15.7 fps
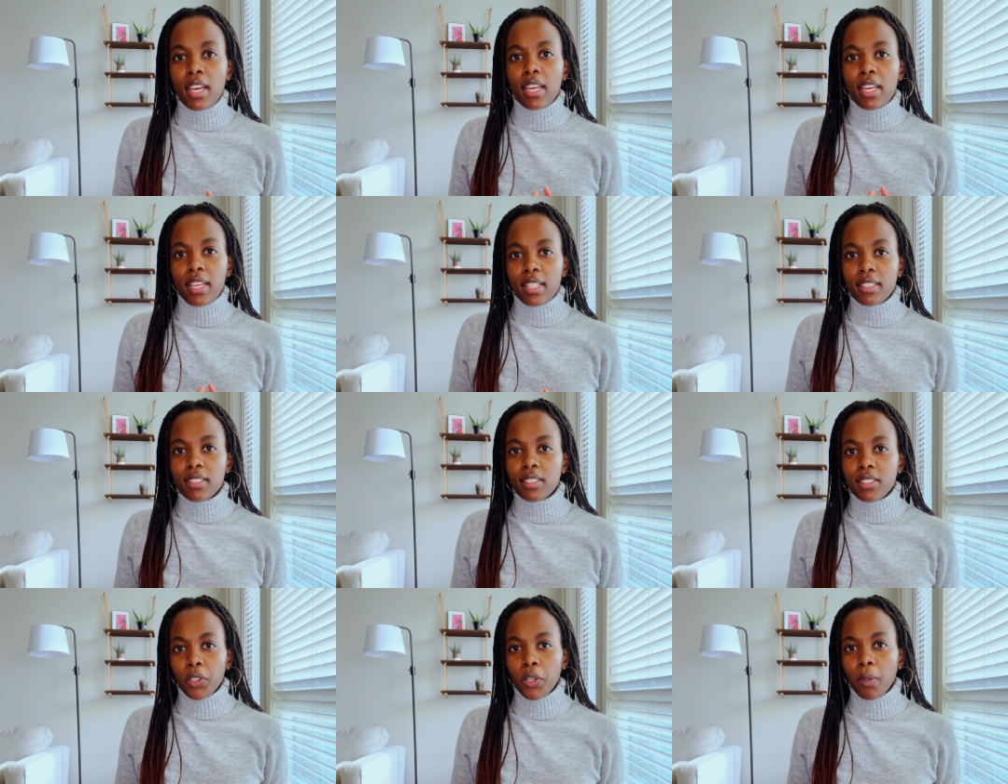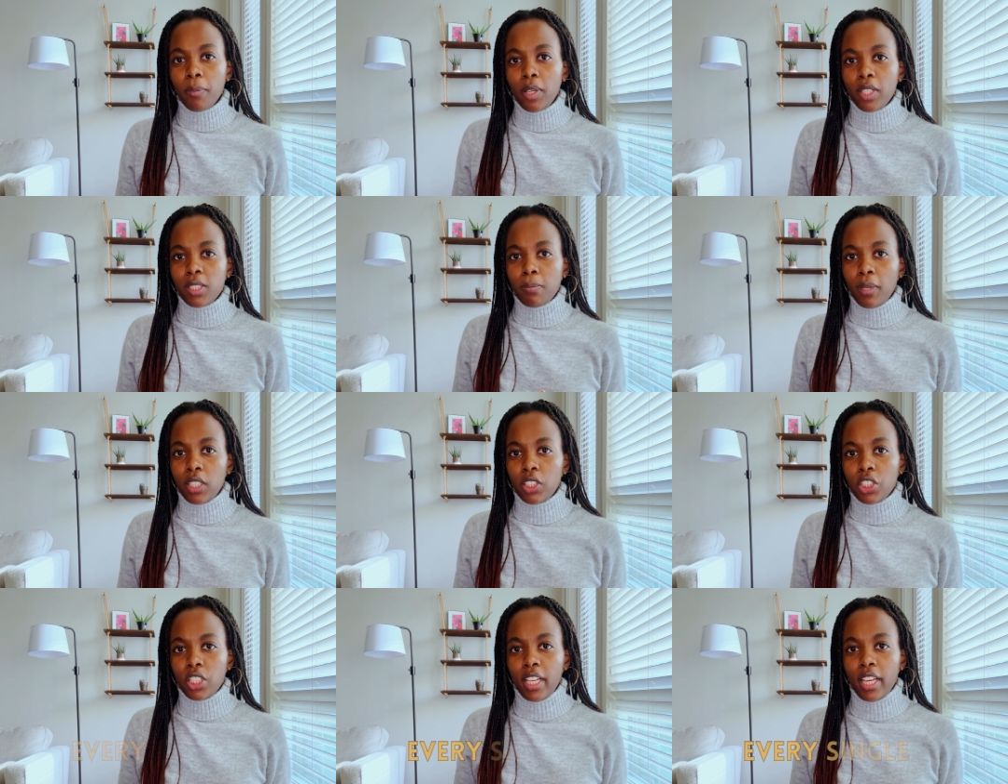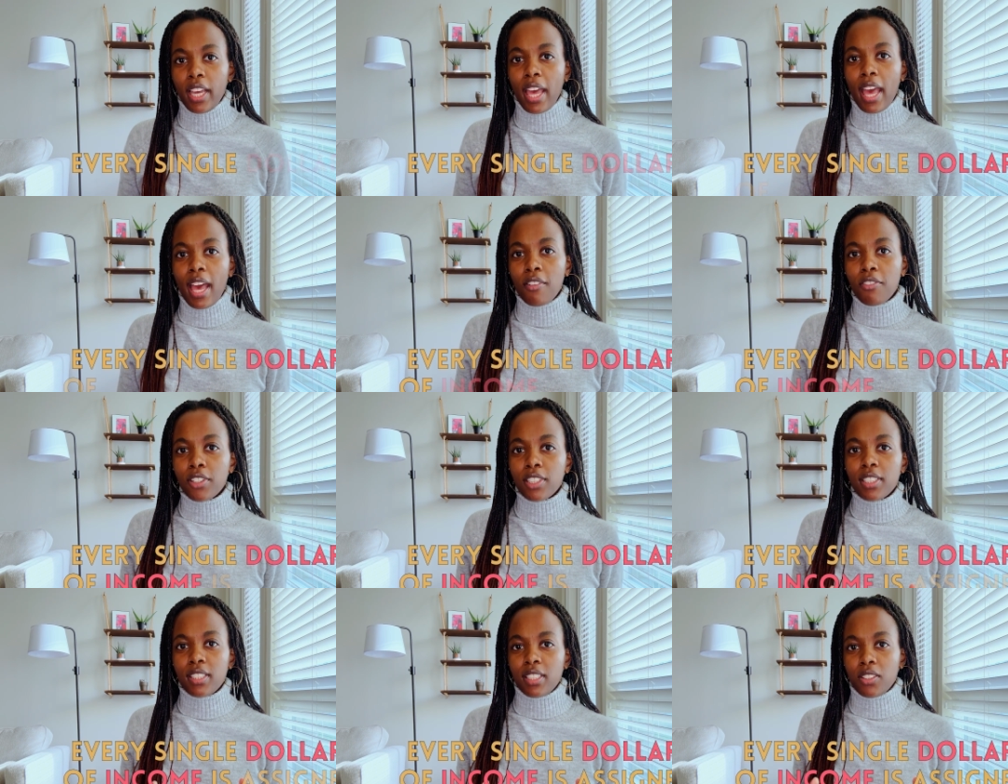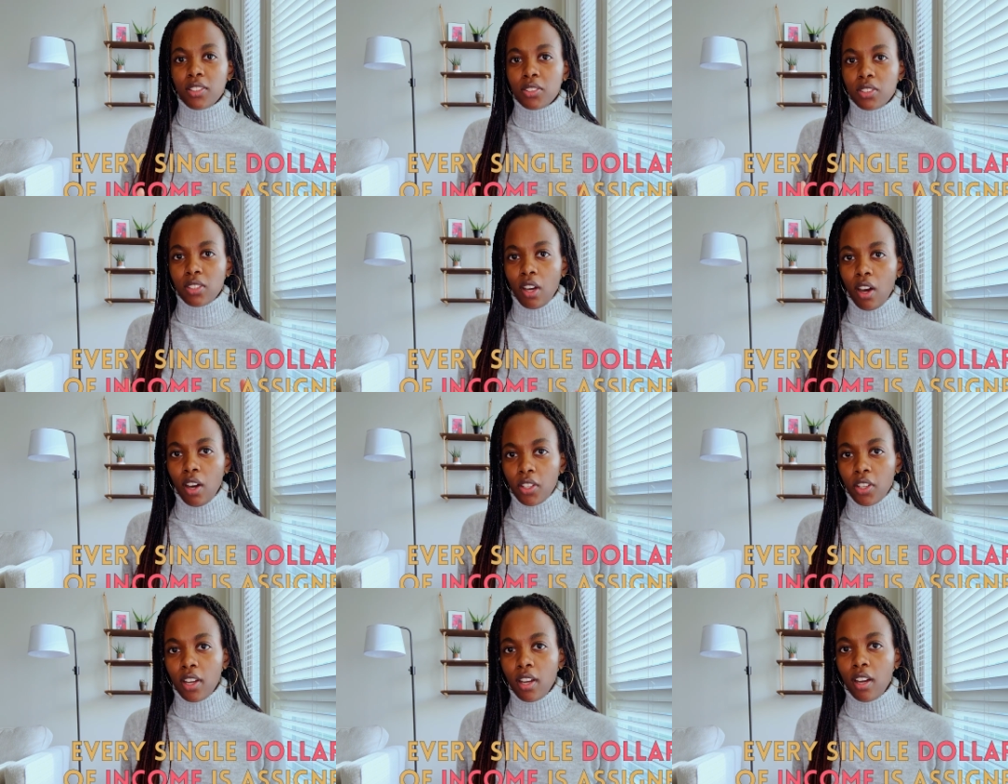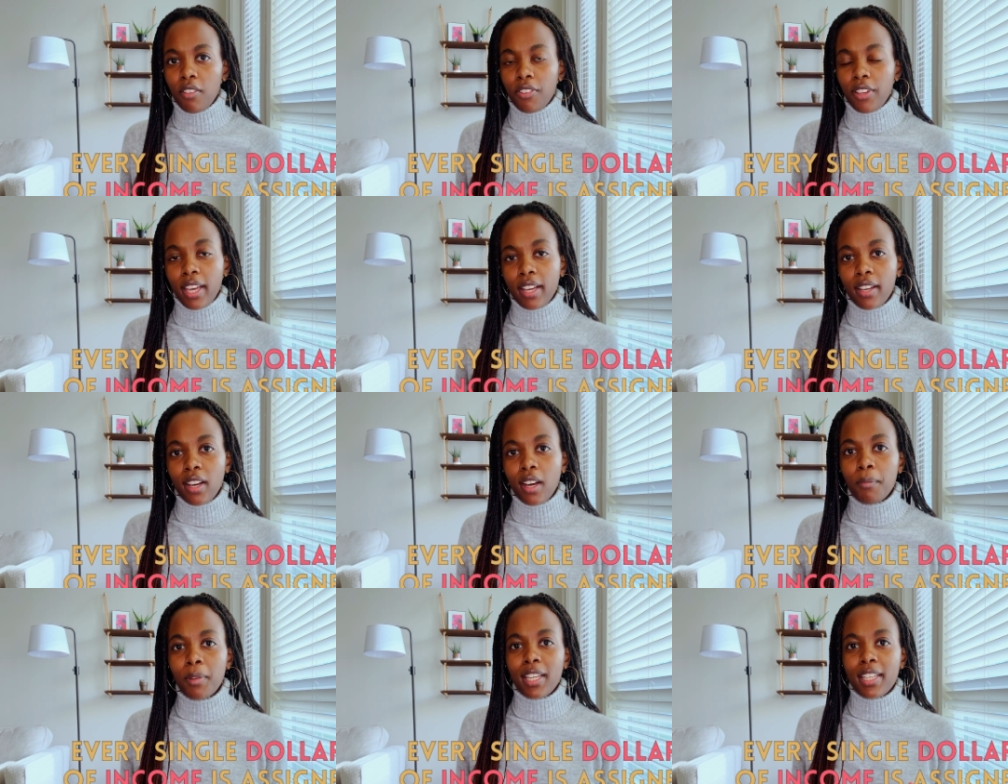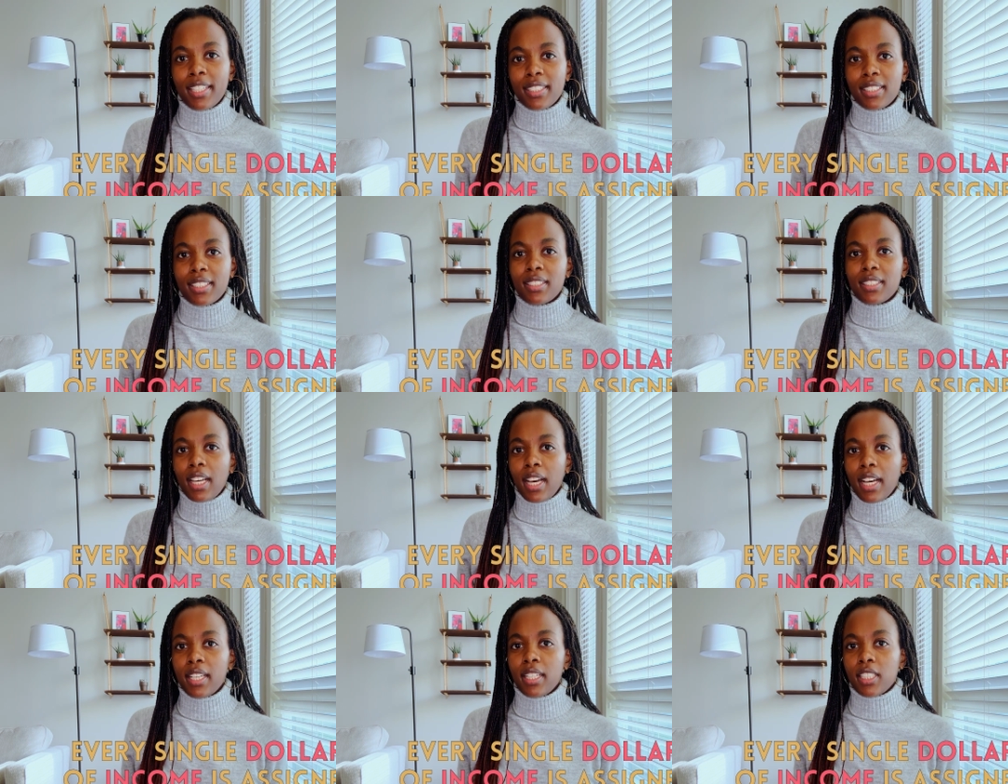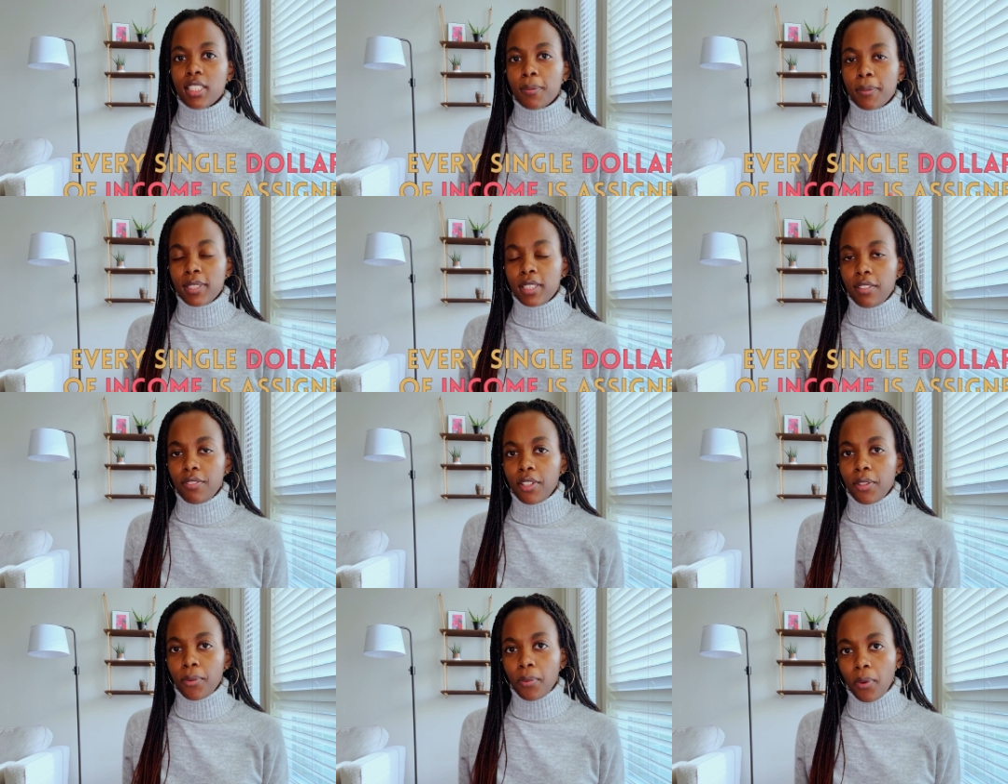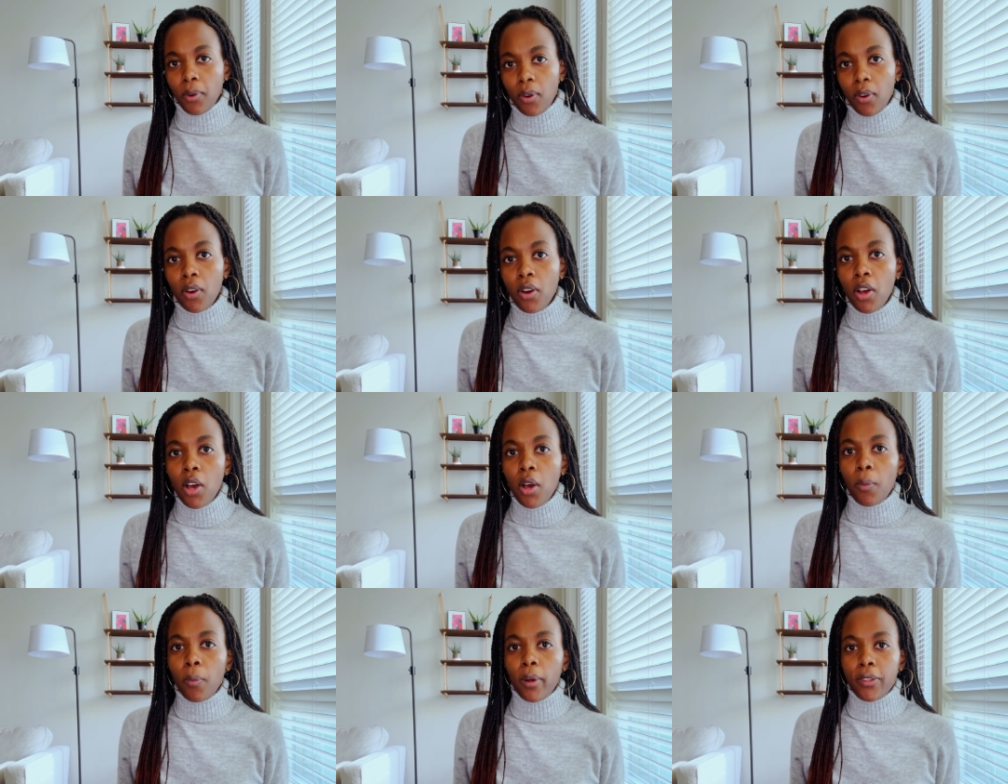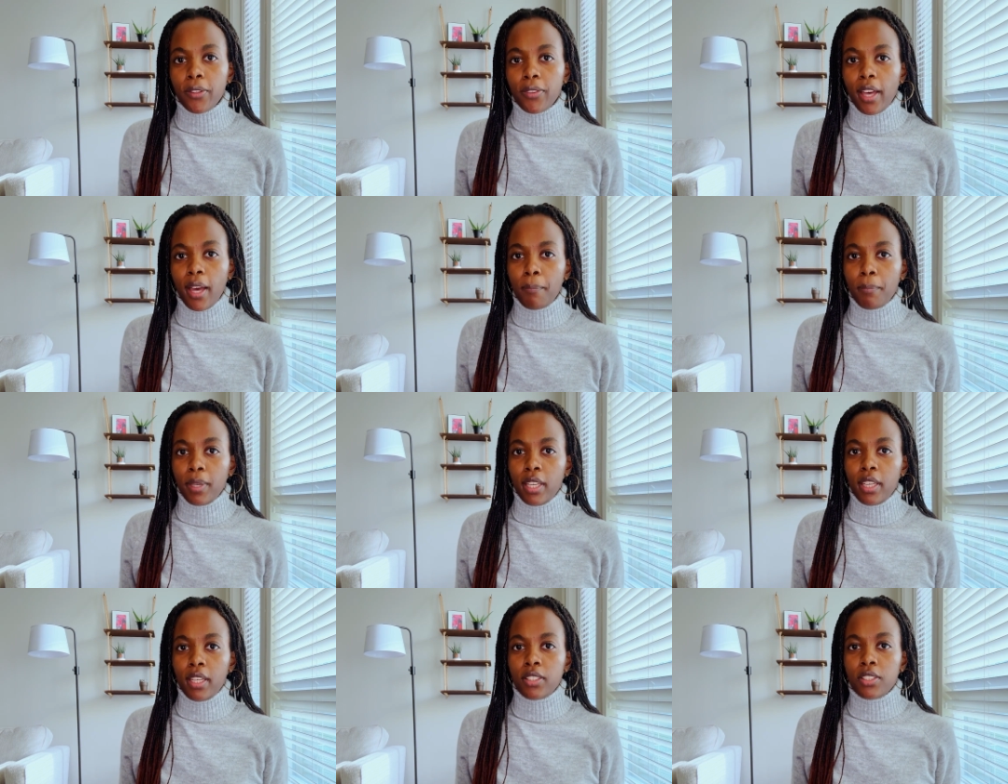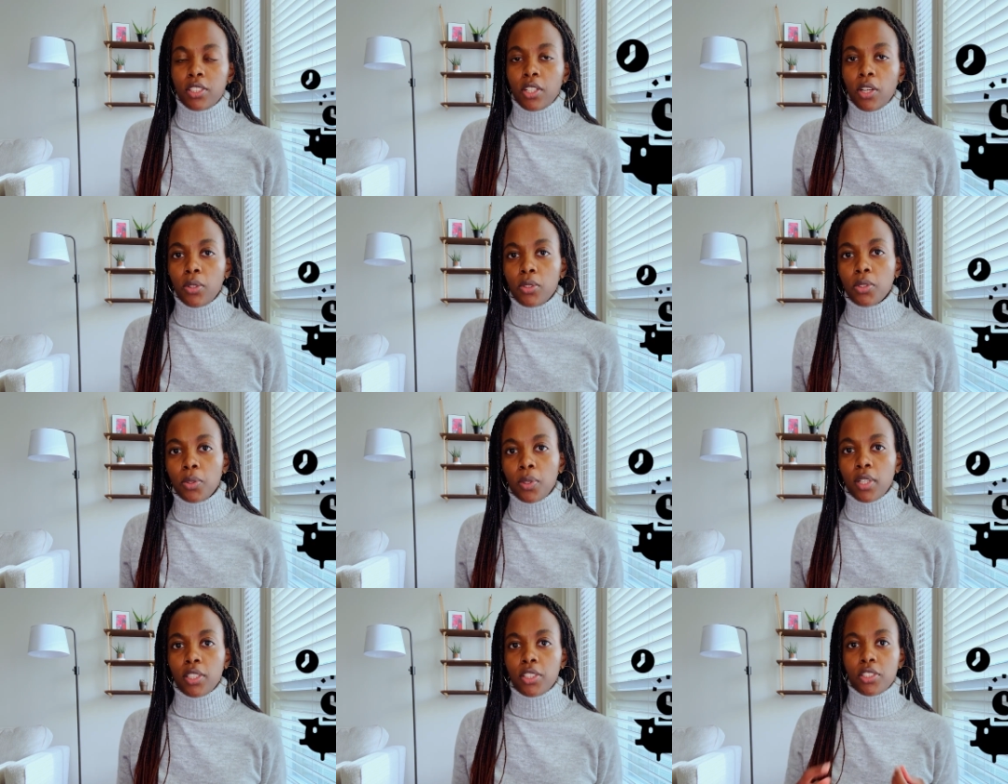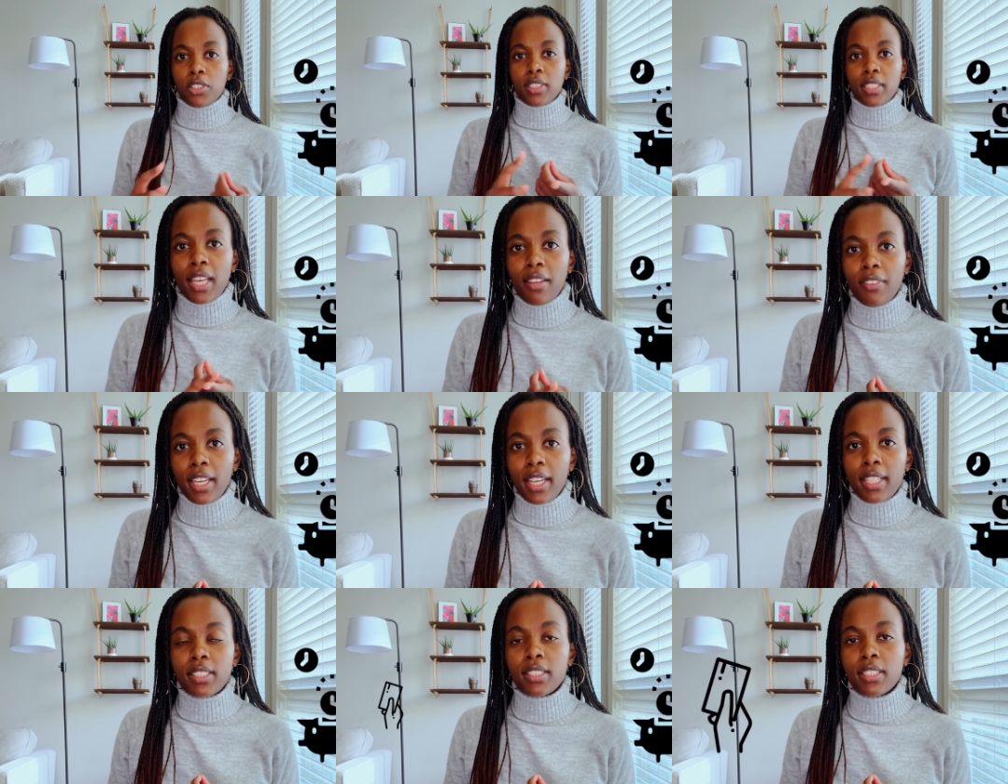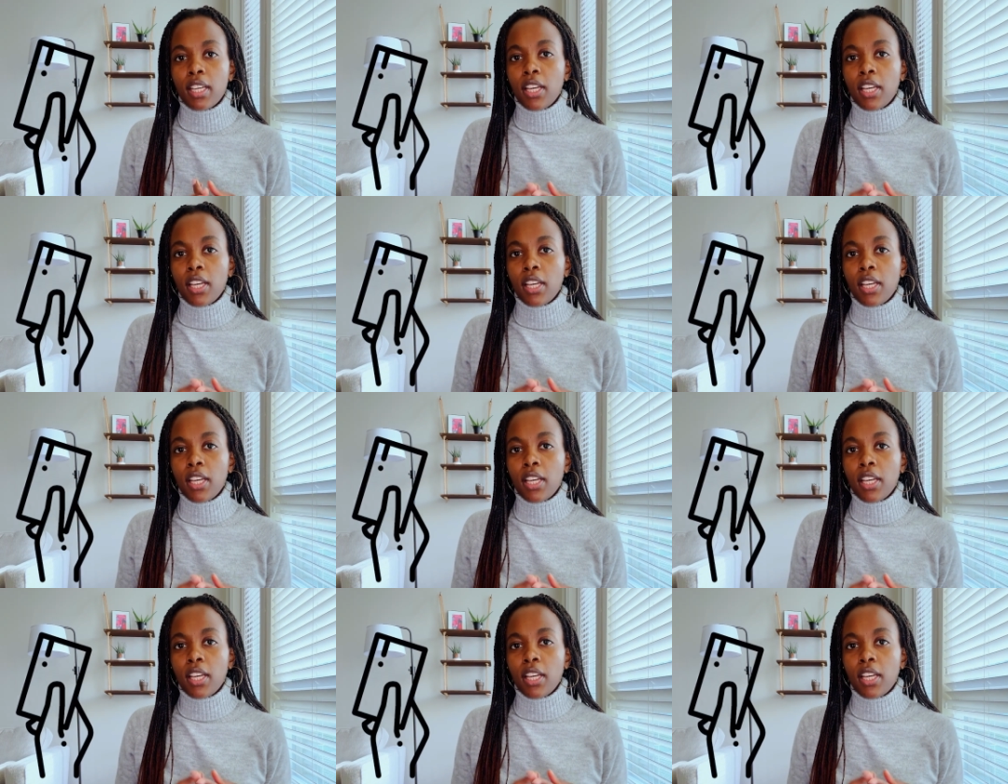In zero-based budgeting, every single dollar of income is assigned a specific role, whether that be to go toward your savings,